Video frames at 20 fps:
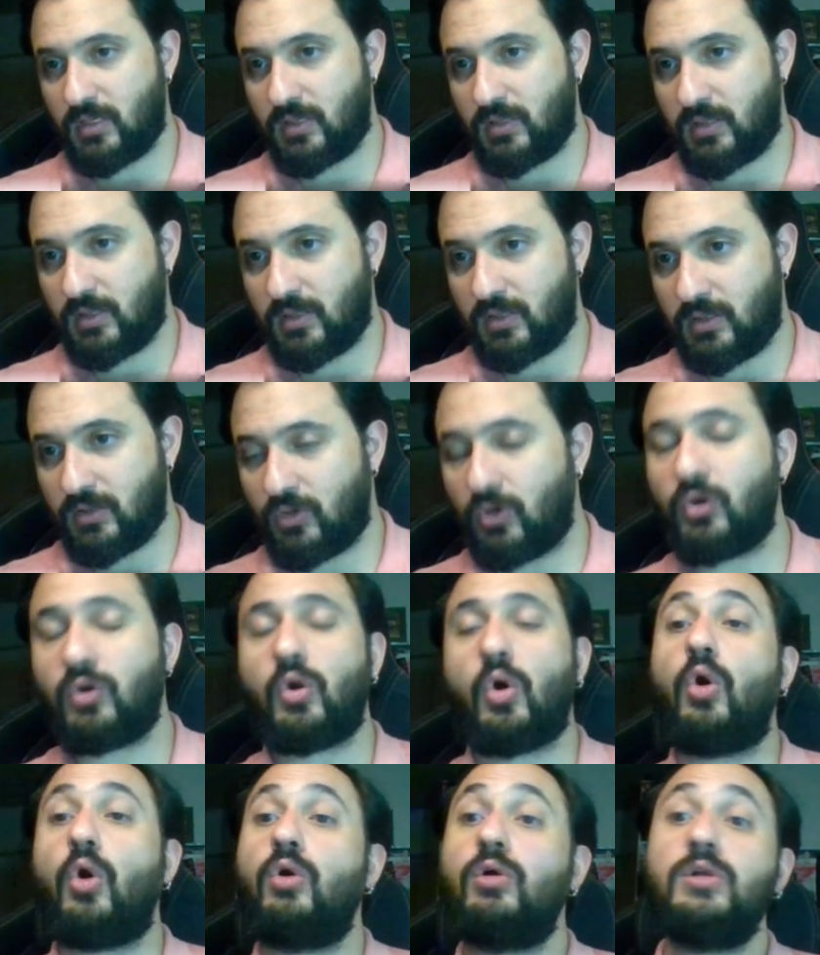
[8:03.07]
or
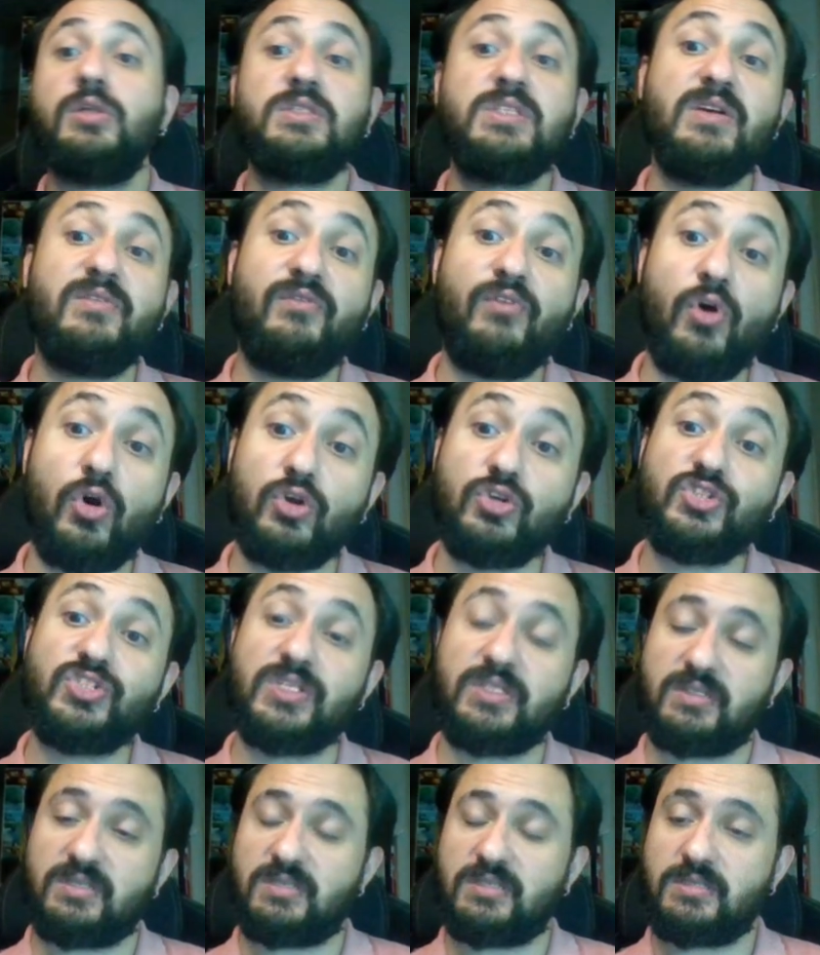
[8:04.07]
all the
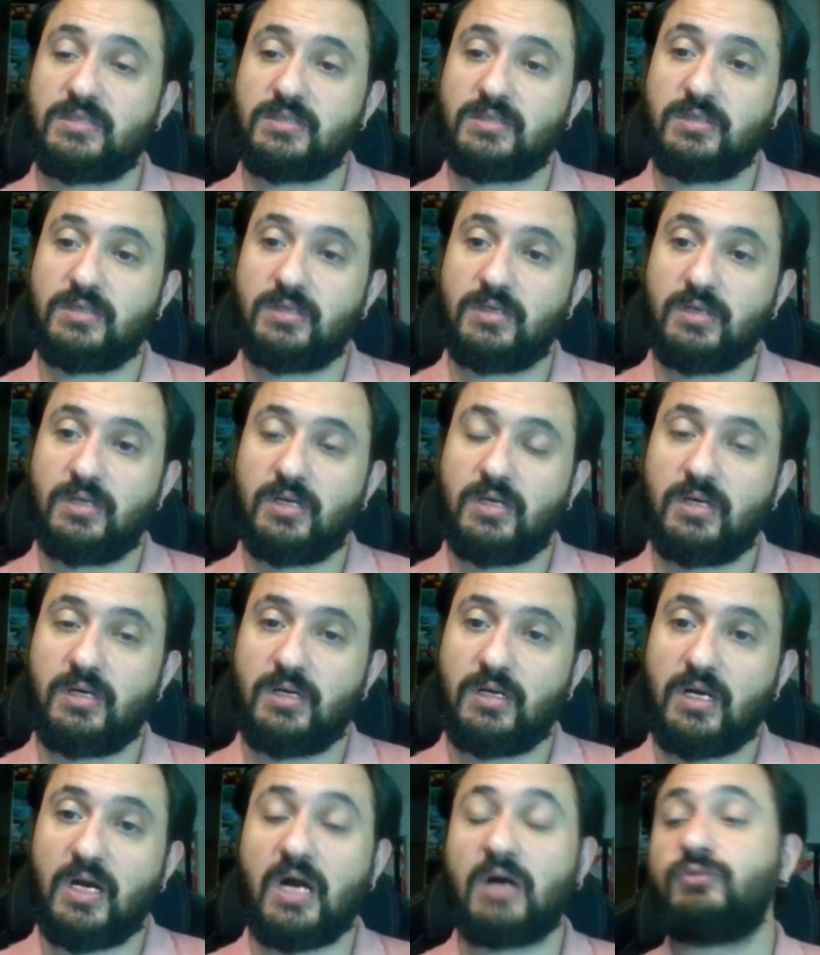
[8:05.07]
versions, how
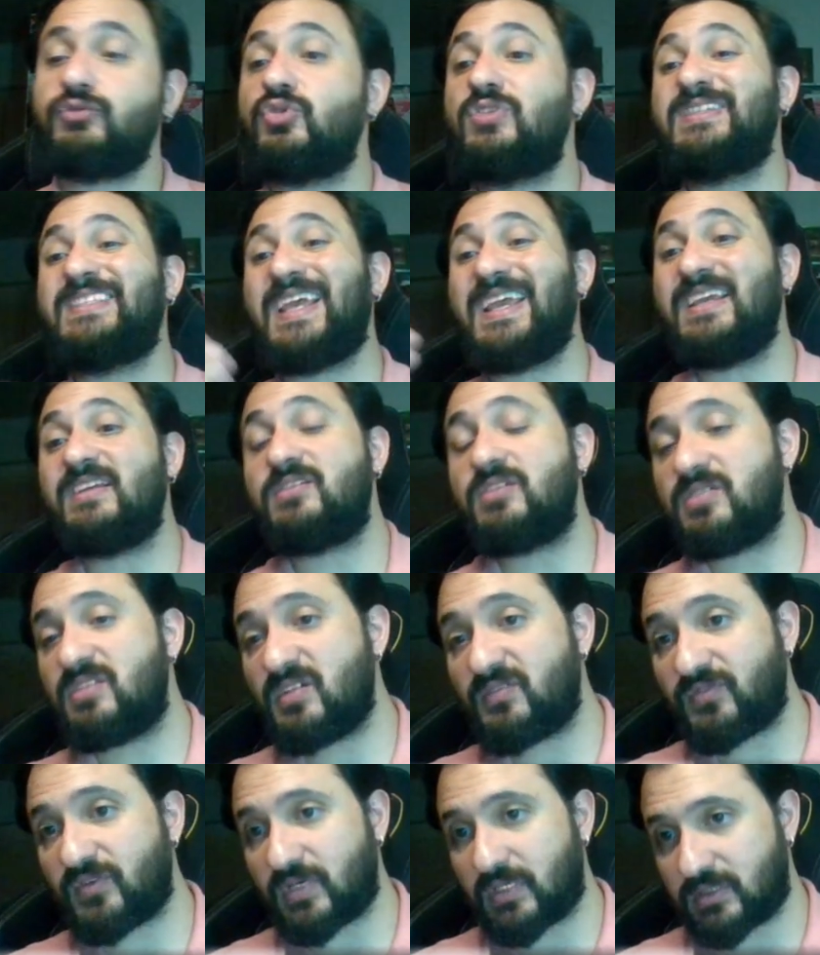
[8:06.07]
to say it
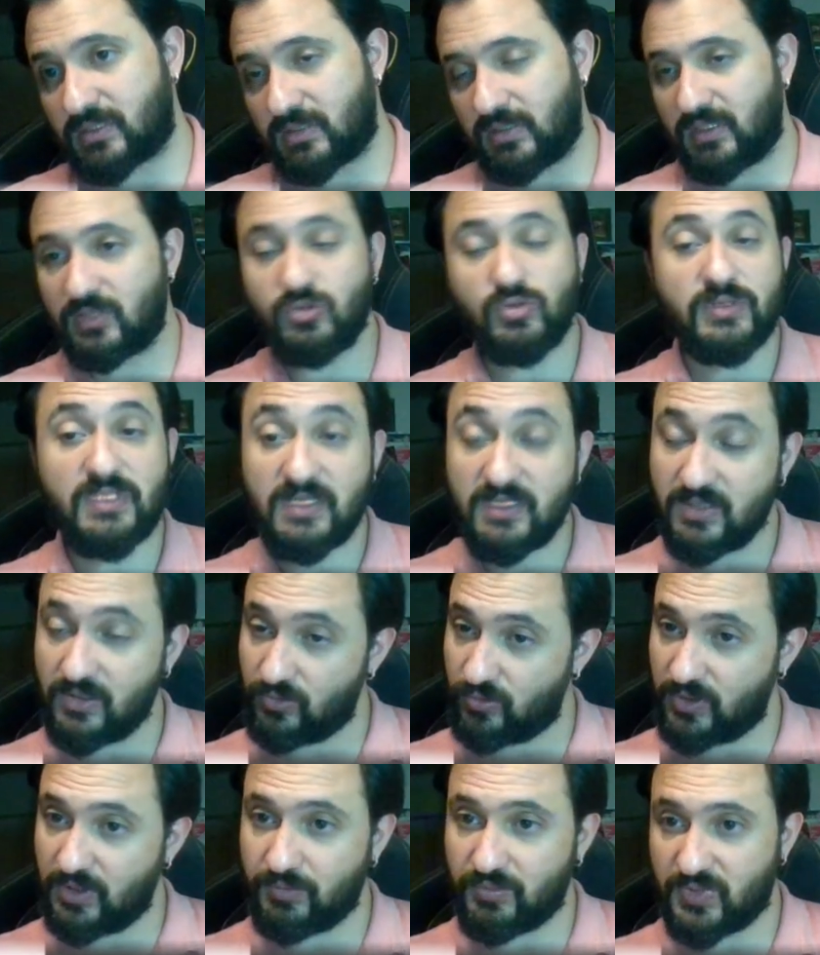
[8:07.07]
differently, not only
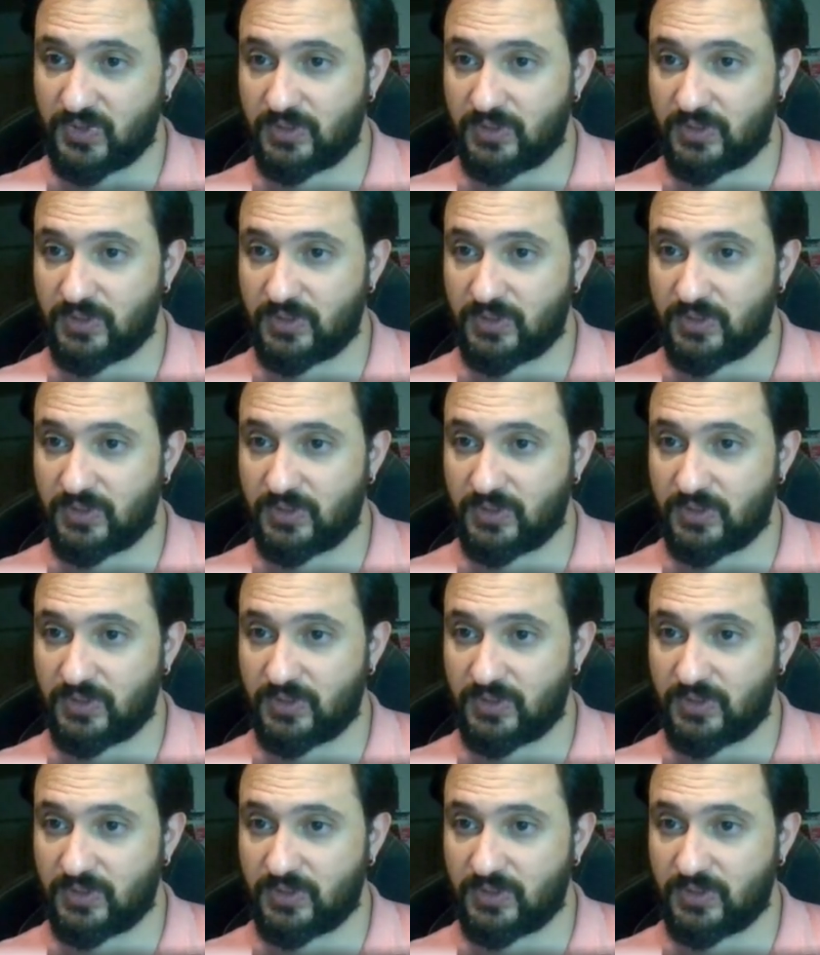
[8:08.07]
synonyms.